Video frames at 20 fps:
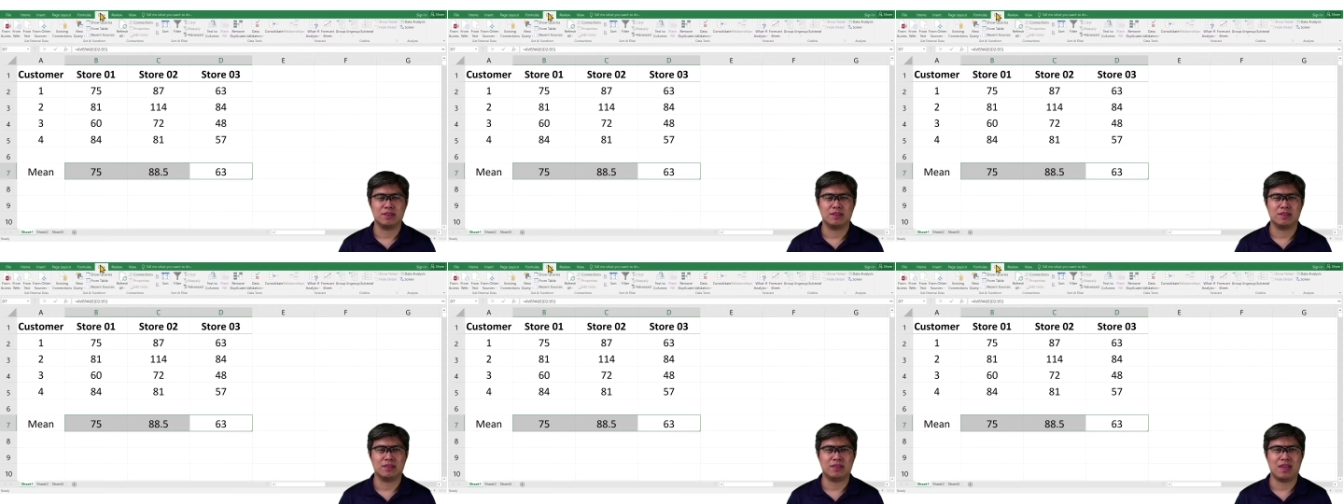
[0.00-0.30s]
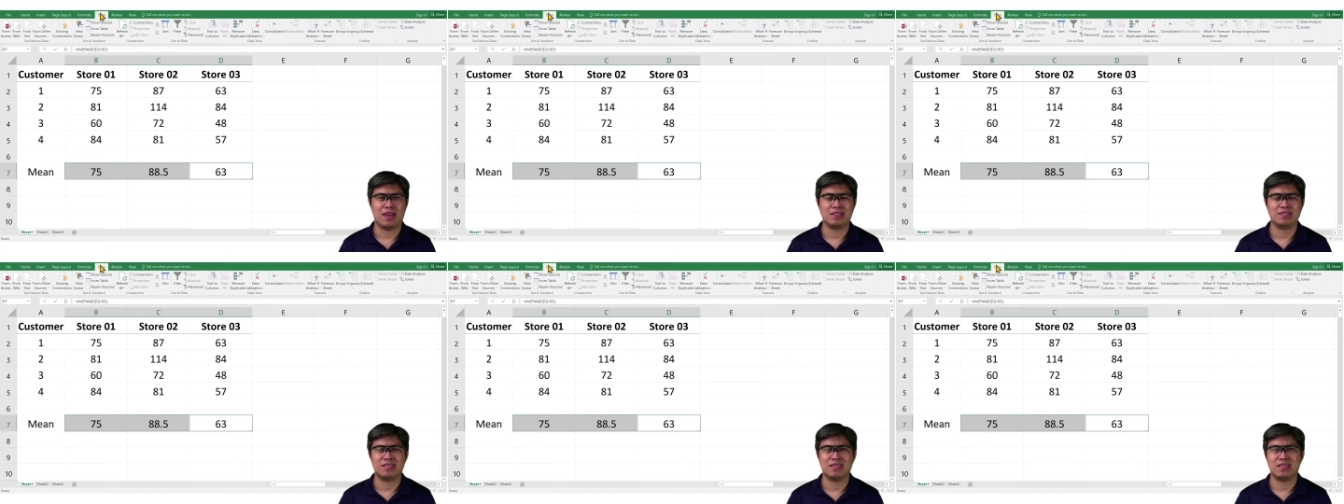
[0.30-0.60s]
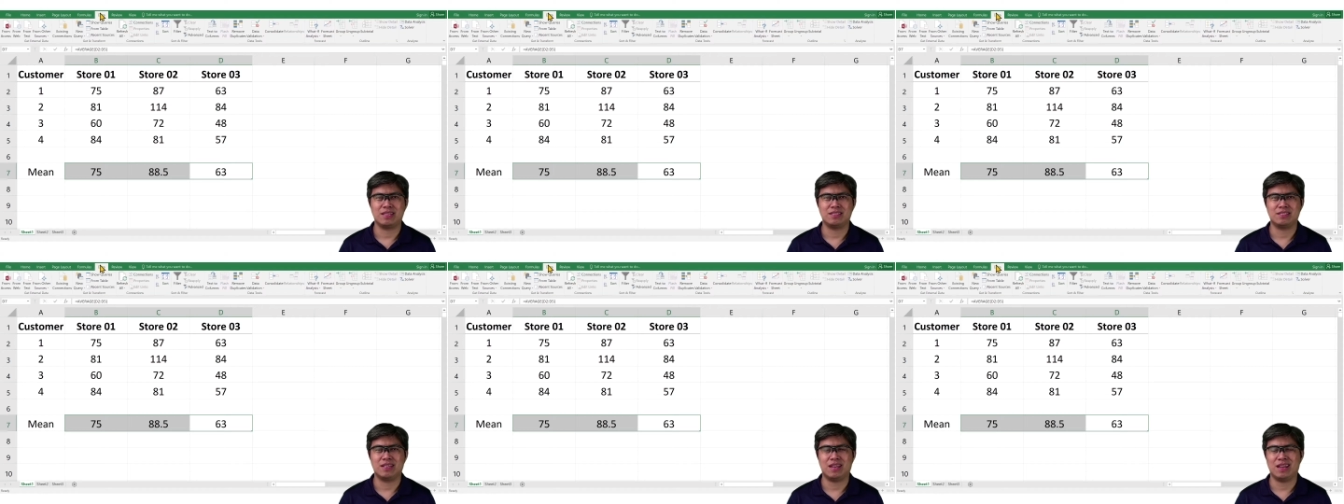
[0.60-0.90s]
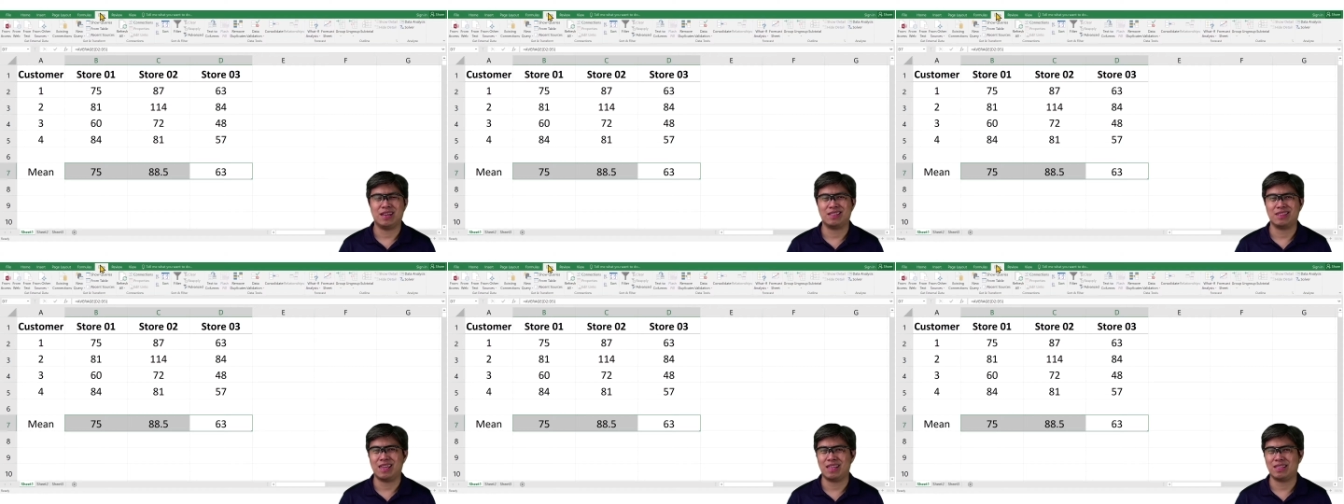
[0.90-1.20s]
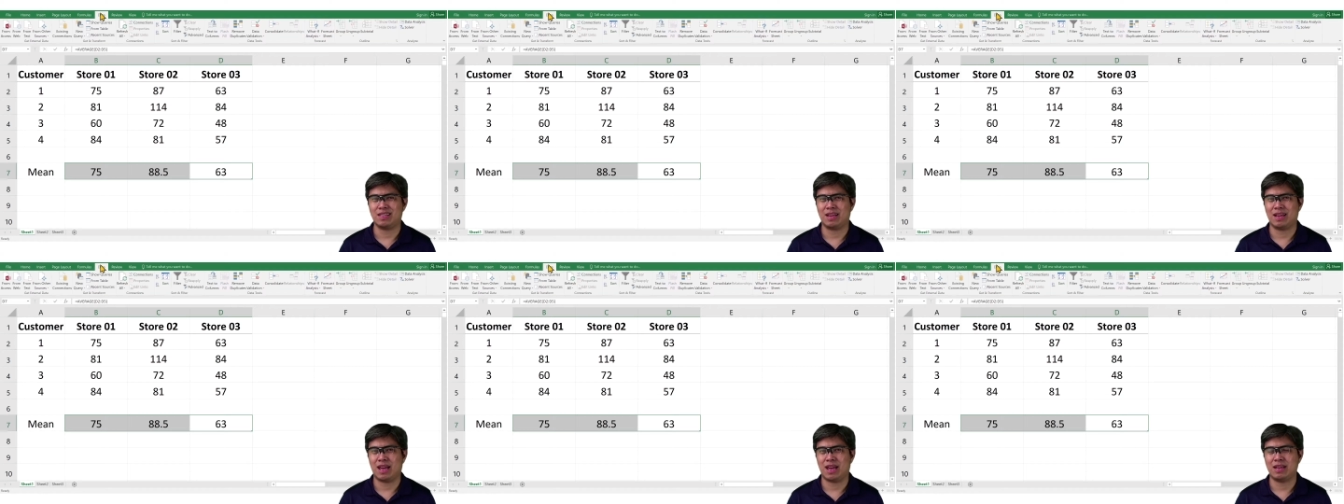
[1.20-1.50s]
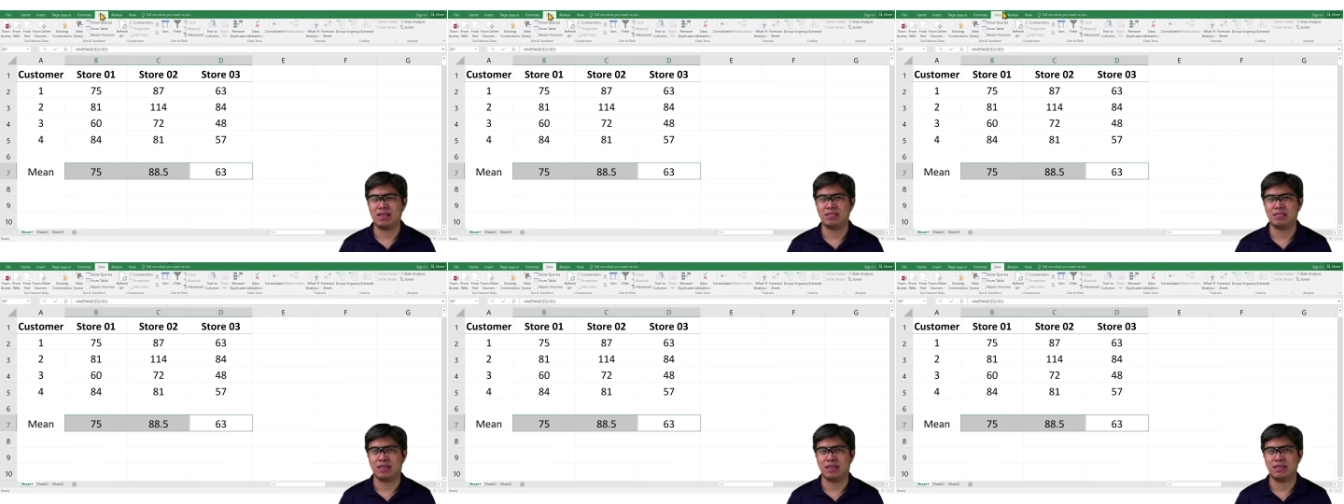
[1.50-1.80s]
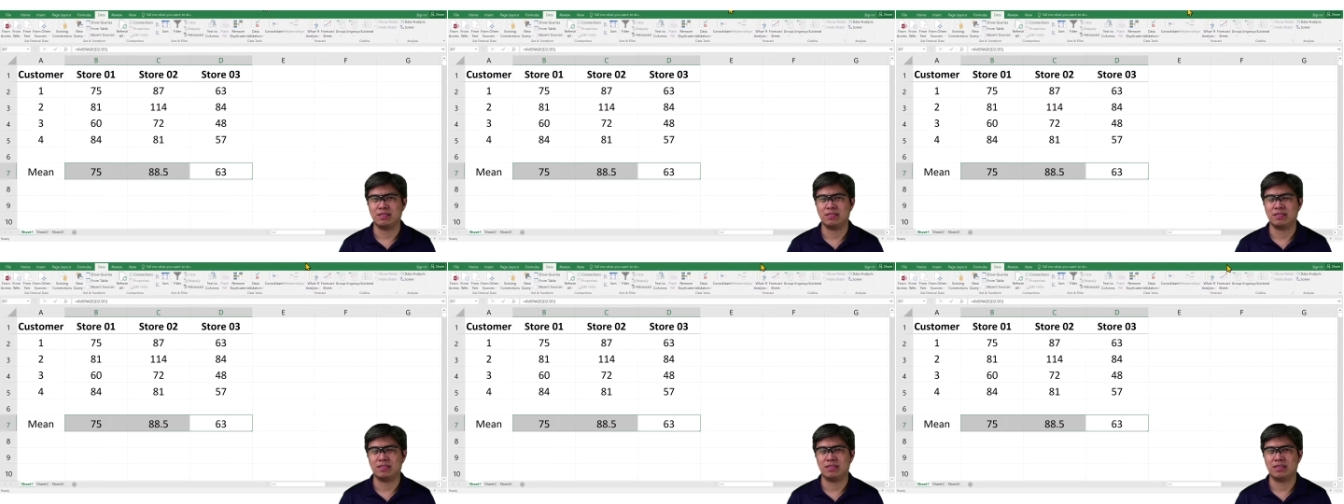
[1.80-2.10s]
Next is select Data
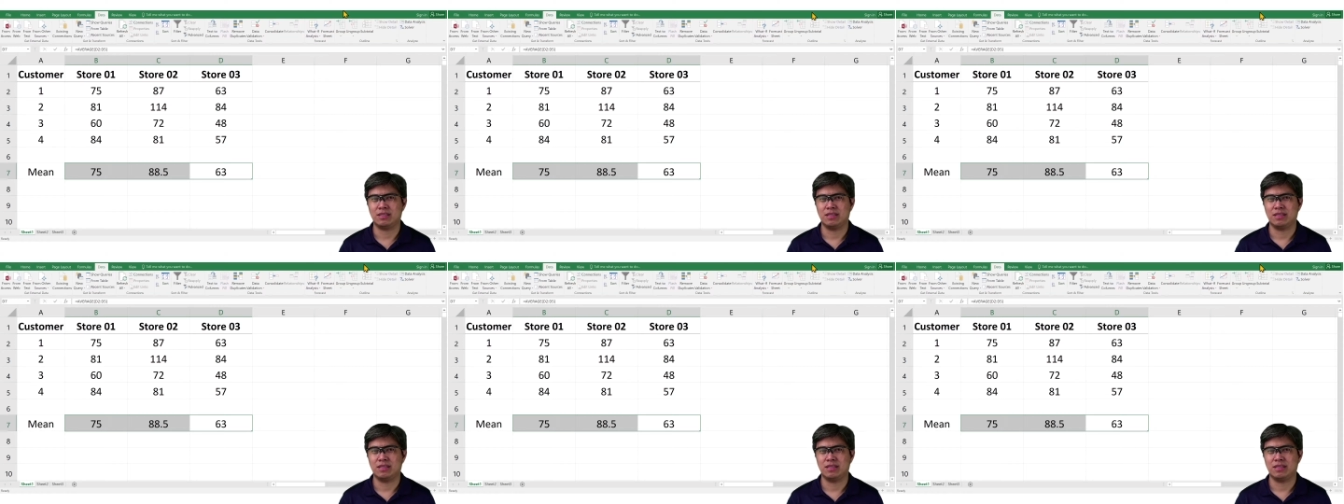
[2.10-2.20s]
Analysis.